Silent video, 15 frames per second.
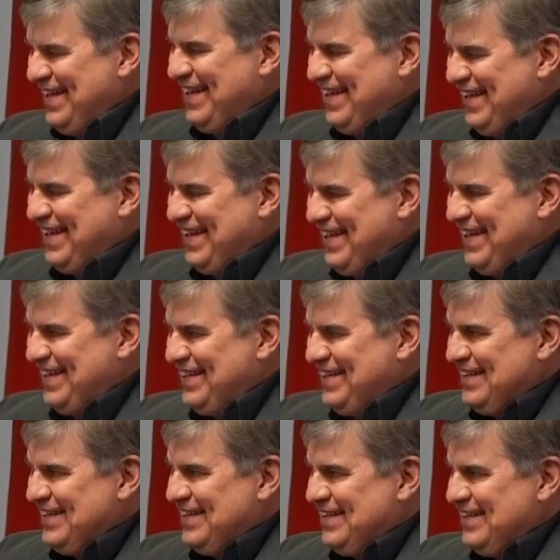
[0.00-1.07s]

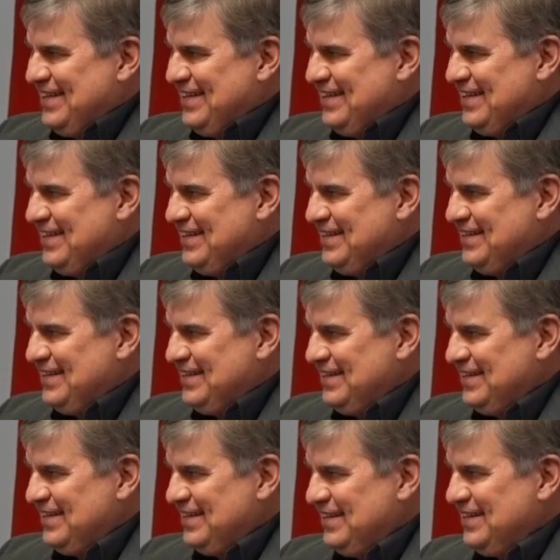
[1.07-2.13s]

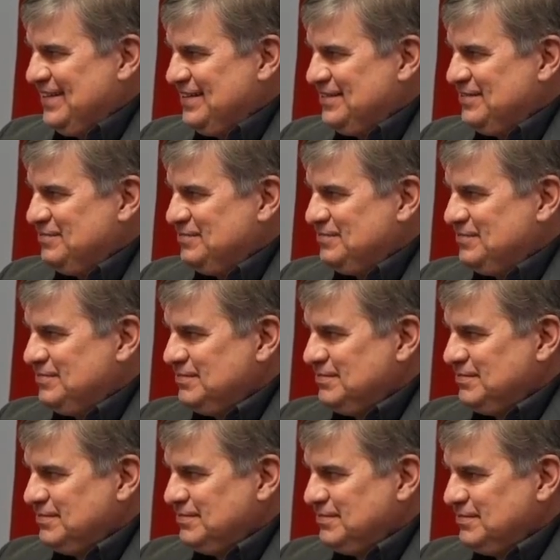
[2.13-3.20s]

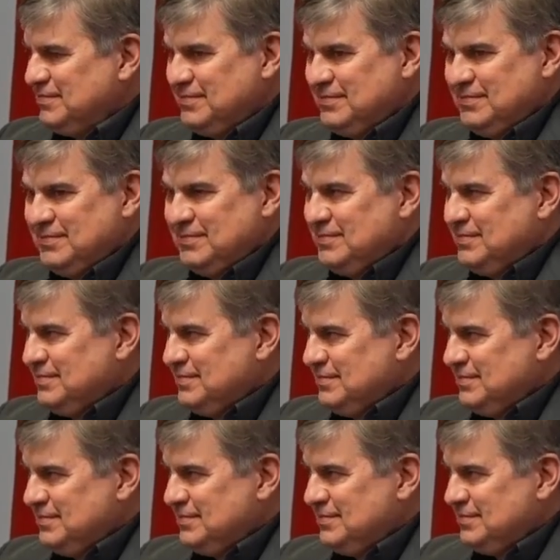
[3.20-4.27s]

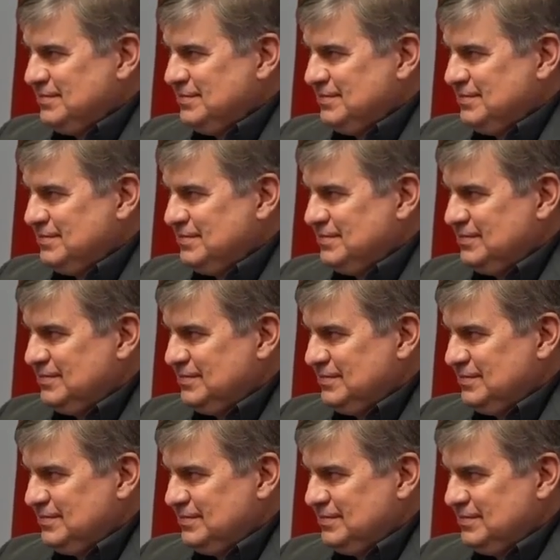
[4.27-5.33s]

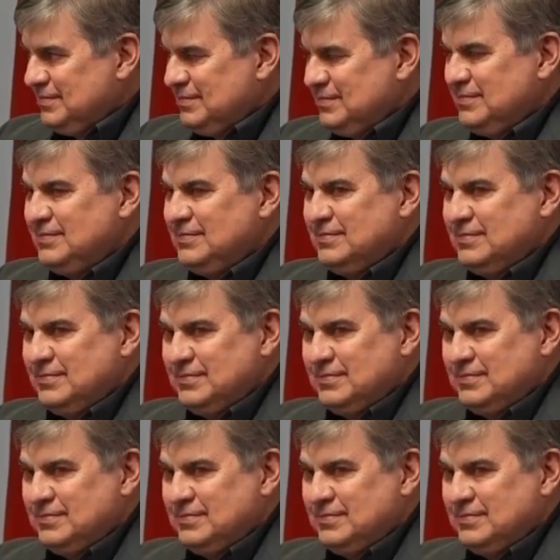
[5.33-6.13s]
The person shown says nothing.